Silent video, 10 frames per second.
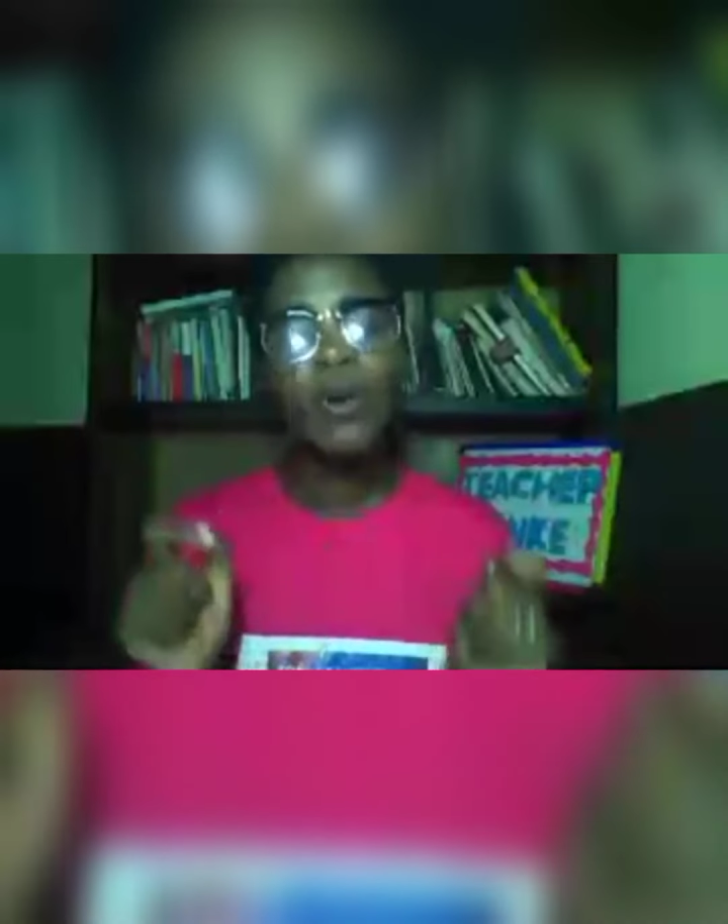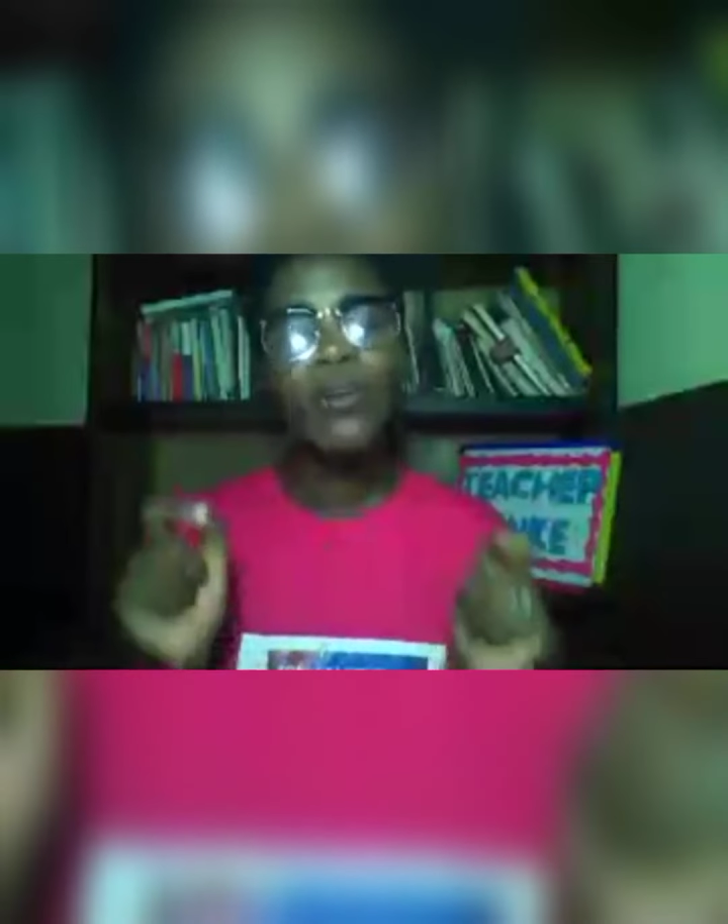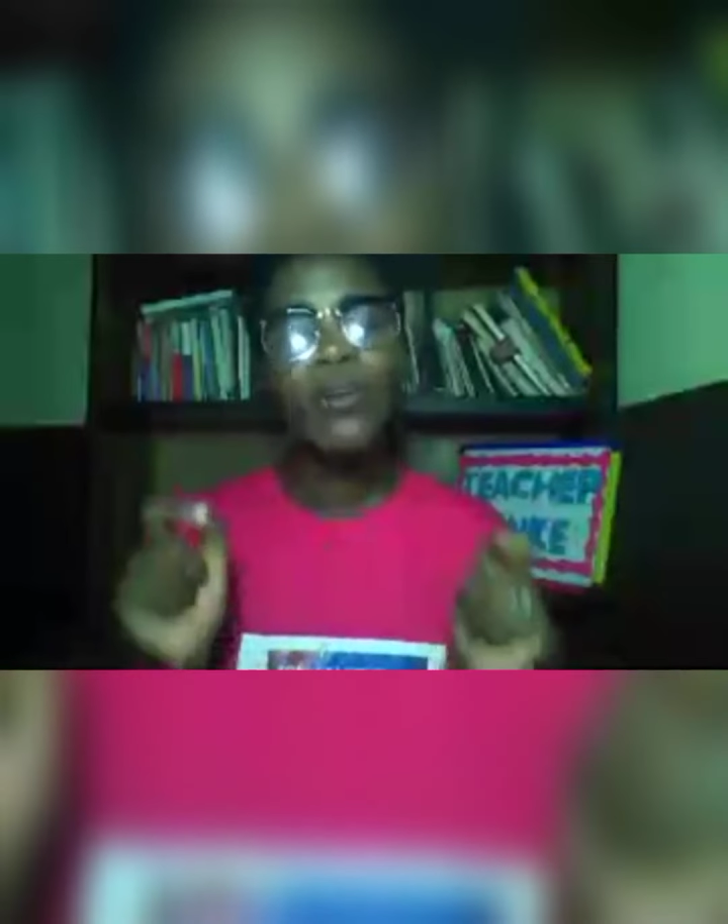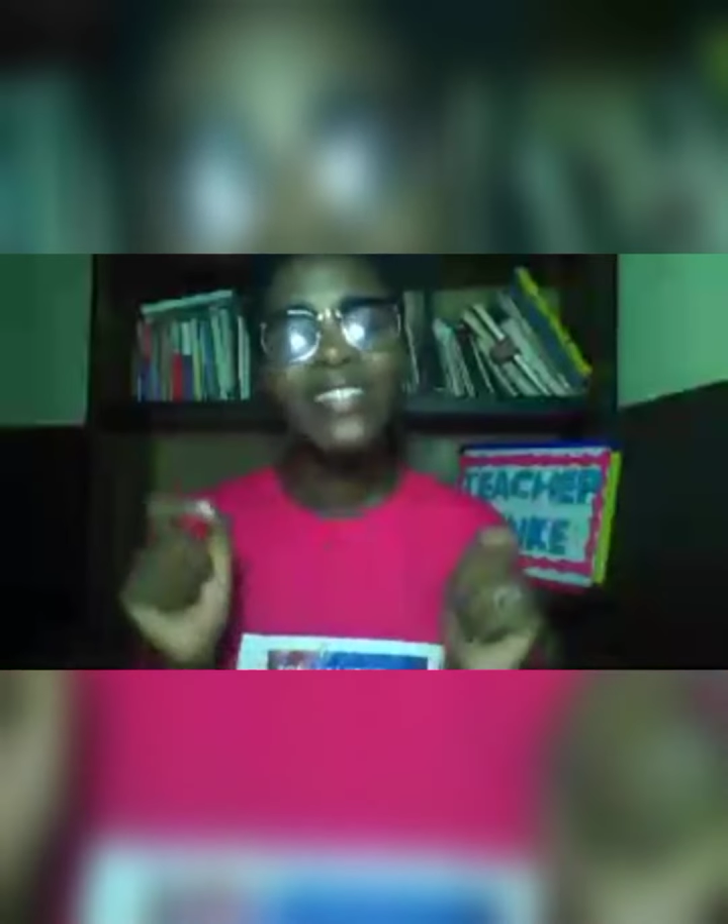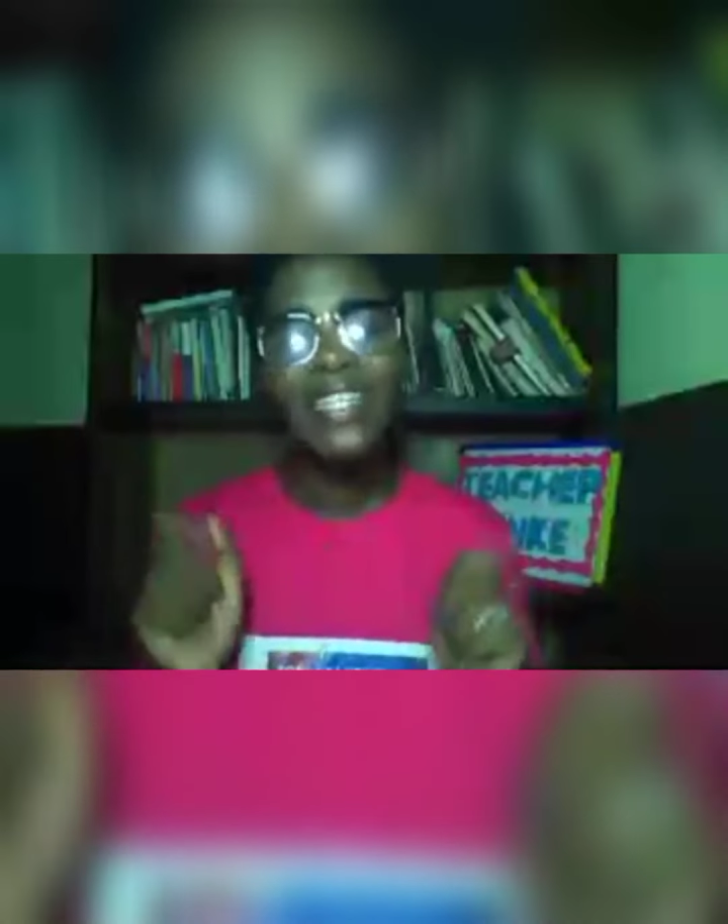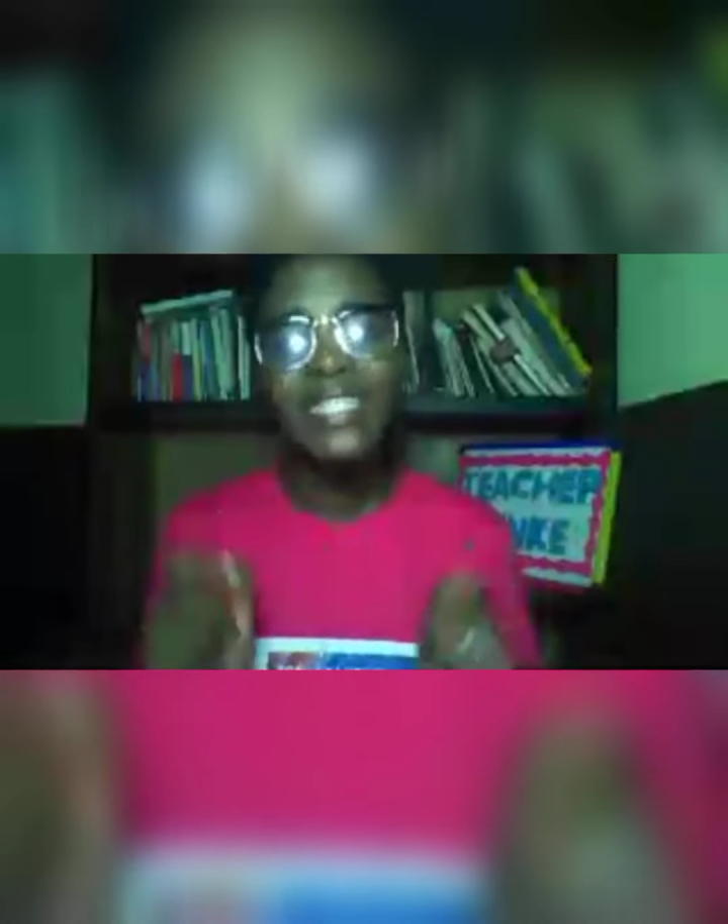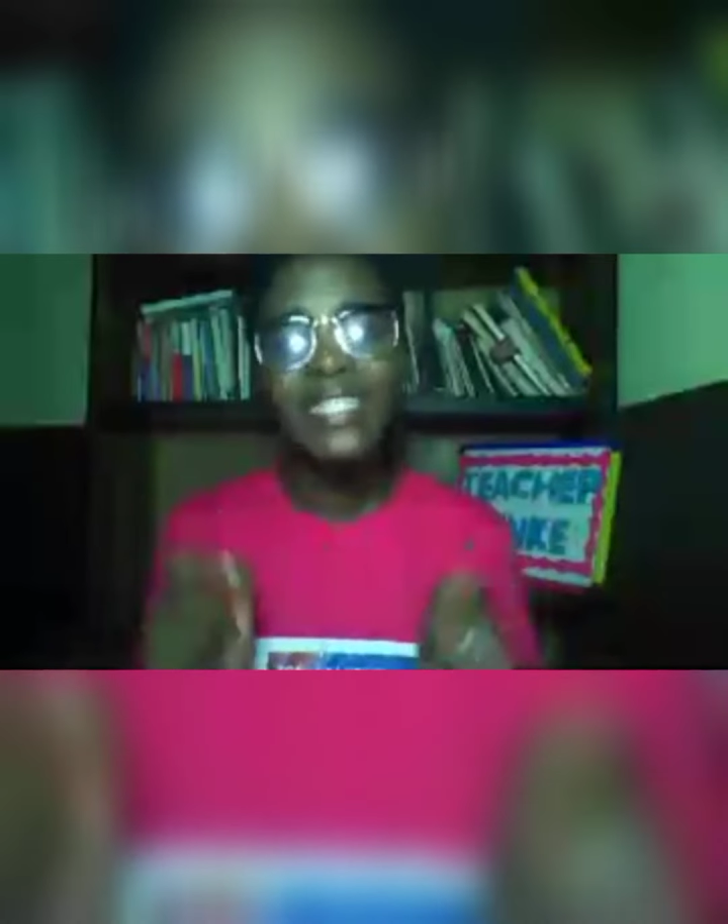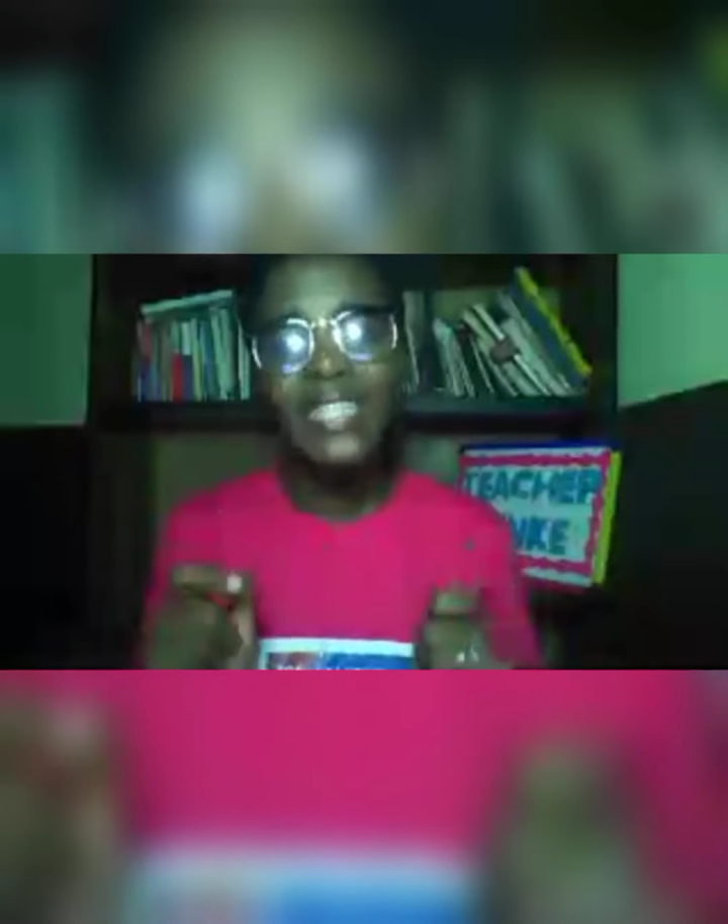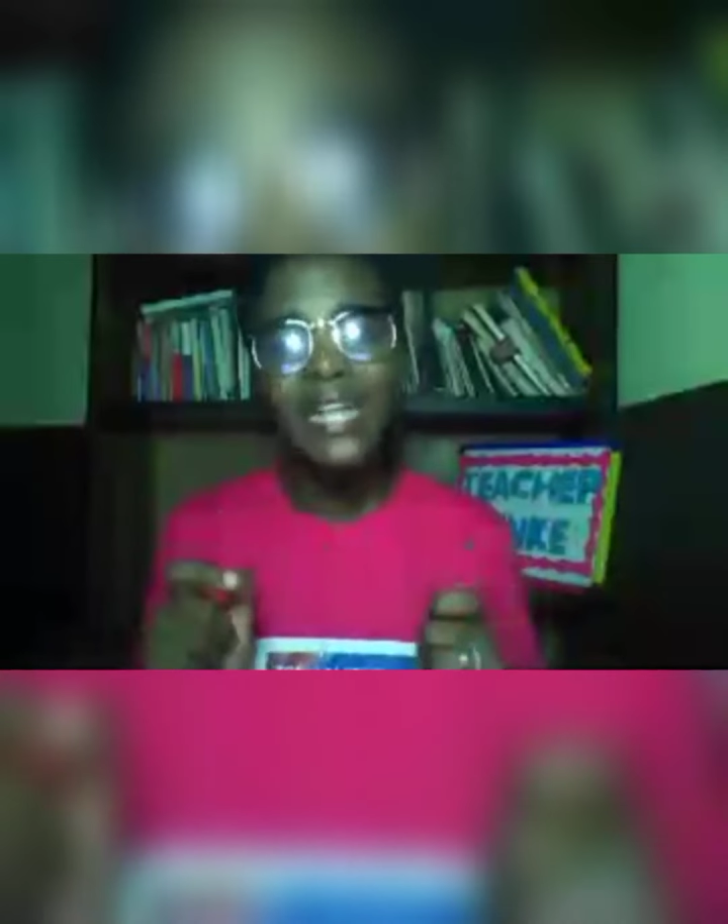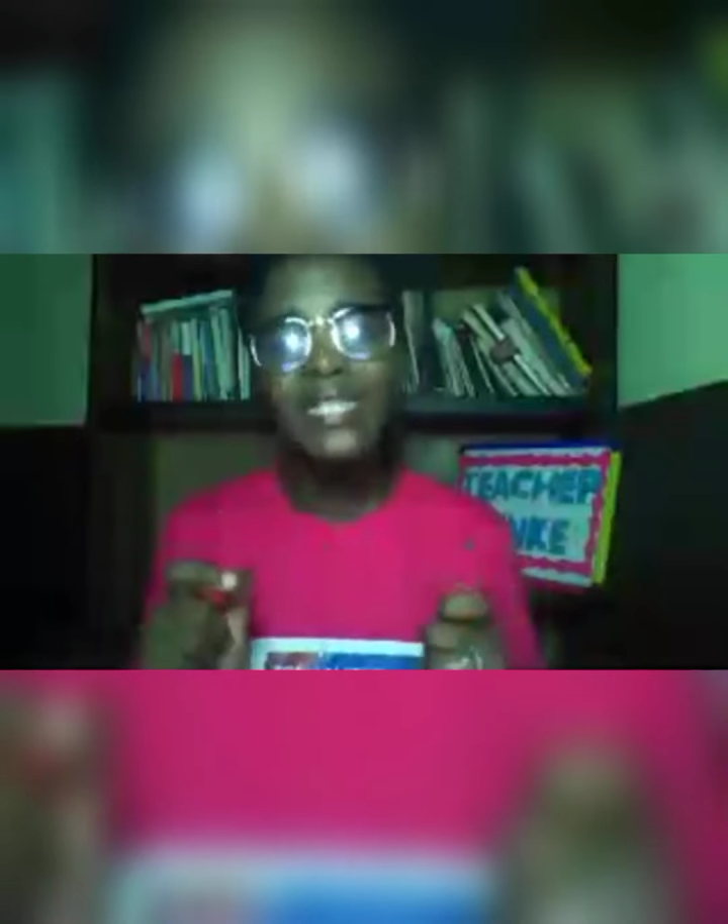
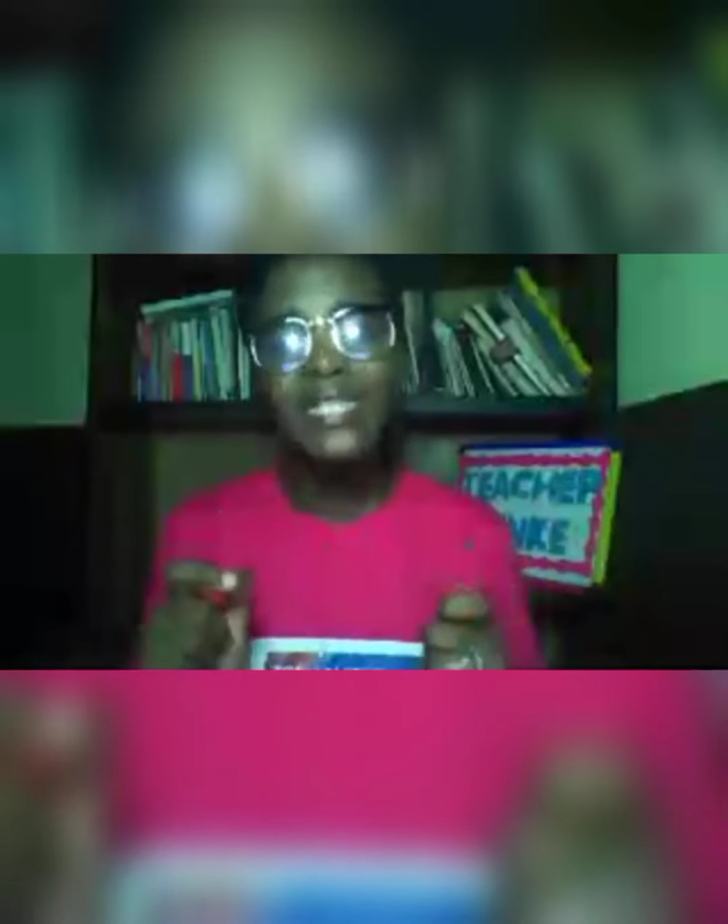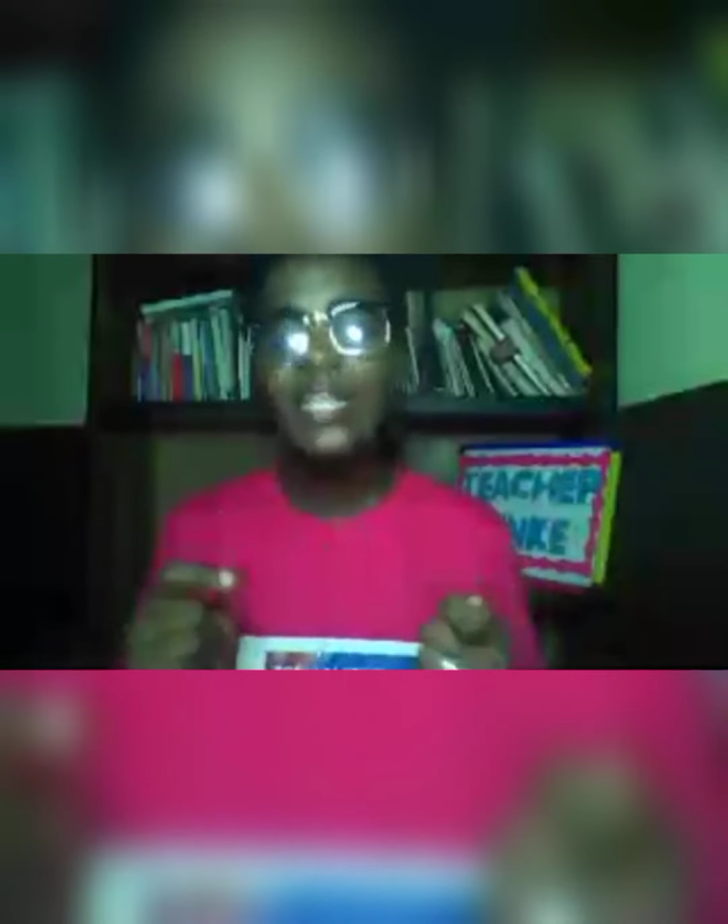understand